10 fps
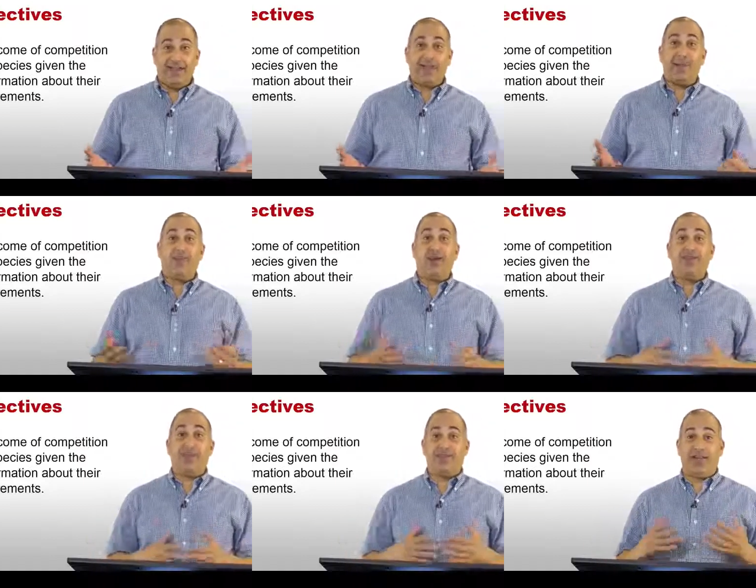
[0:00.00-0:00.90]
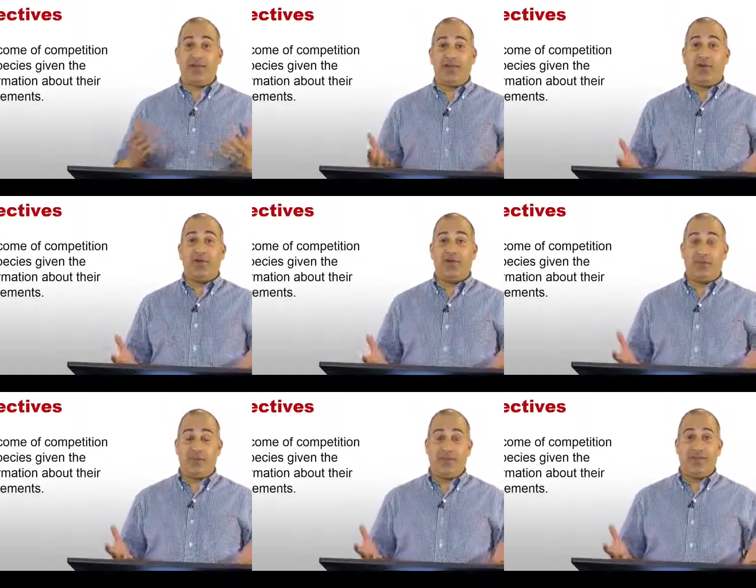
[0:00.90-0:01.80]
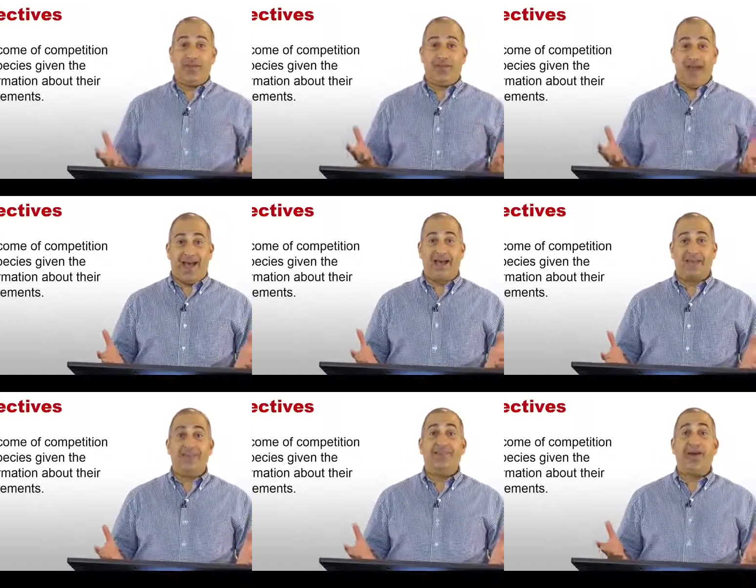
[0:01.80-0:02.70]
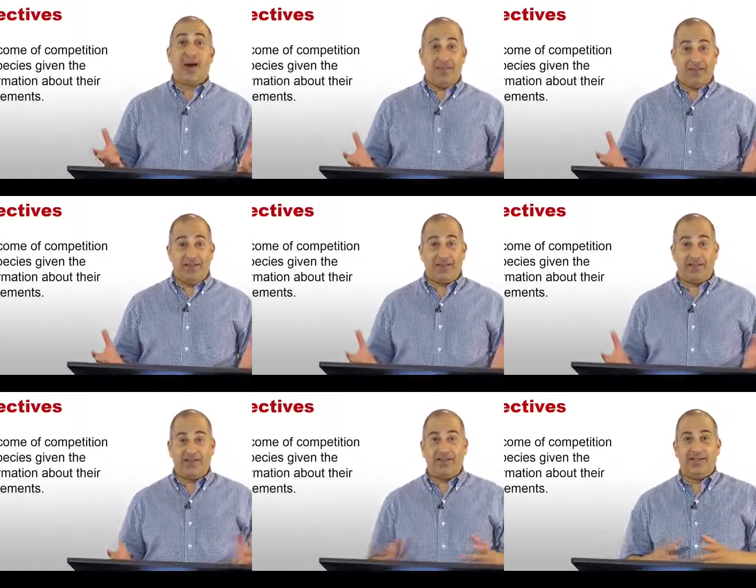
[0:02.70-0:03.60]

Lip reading: and the process that results from that is competition,